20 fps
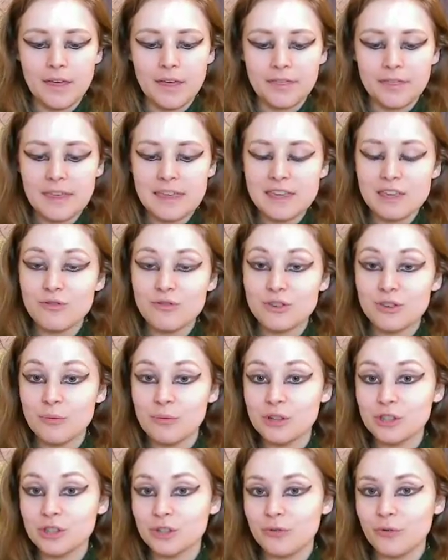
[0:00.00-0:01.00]
Thank you so
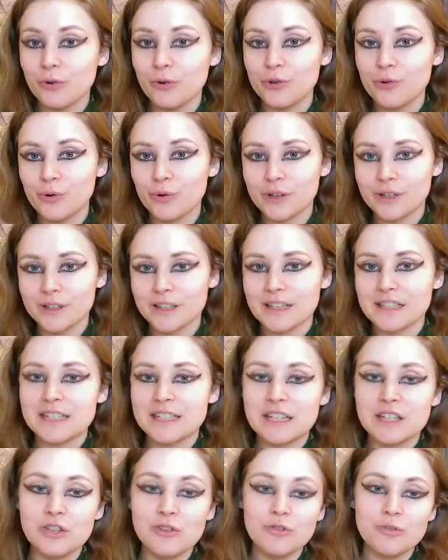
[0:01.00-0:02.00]
much for your
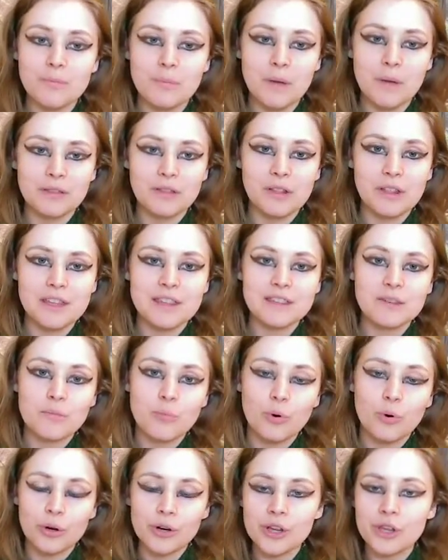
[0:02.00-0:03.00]
continued monthly
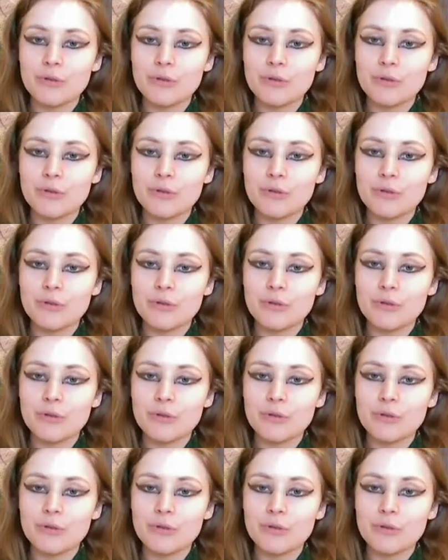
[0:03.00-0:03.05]
support.